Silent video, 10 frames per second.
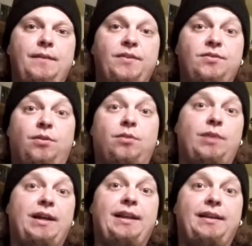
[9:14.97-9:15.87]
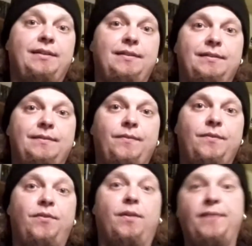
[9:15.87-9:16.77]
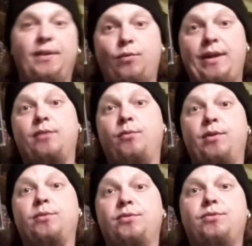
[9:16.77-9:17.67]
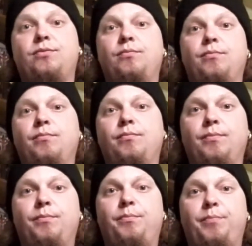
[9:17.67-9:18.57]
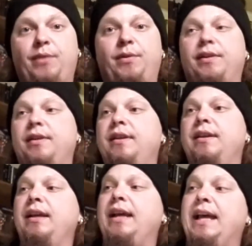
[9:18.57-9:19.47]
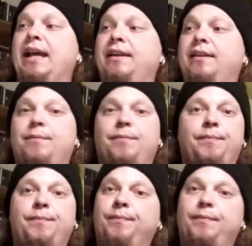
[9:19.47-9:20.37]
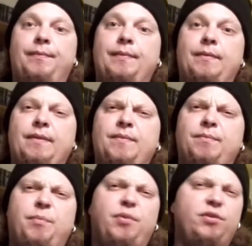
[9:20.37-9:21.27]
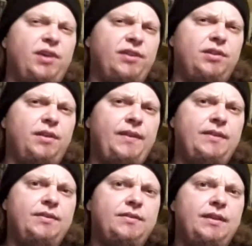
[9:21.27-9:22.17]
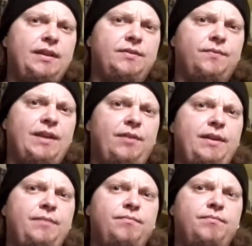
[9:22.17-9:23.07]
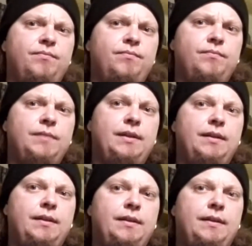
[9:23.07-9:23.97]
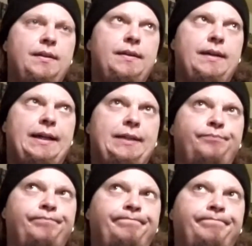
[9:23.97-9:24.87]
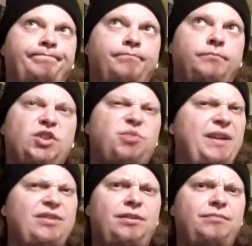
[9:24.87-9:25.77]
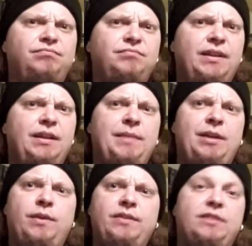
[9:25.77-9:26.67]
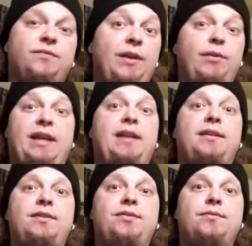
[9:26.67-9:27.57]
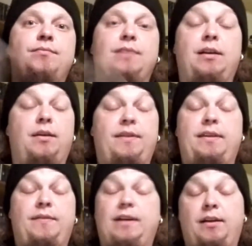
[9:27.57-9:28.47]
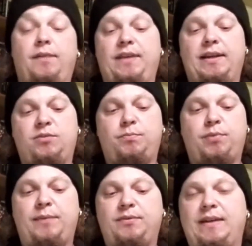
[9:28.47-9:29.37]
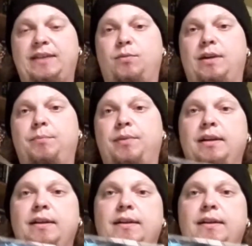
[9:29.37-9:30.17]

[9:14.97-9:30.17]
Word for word: the songwriting from the Randy Rhoads period. And um, the production of this is, is very um, special in many ways. It's very 80s. I love 80s. I love the 80s. Perhaps that's why. But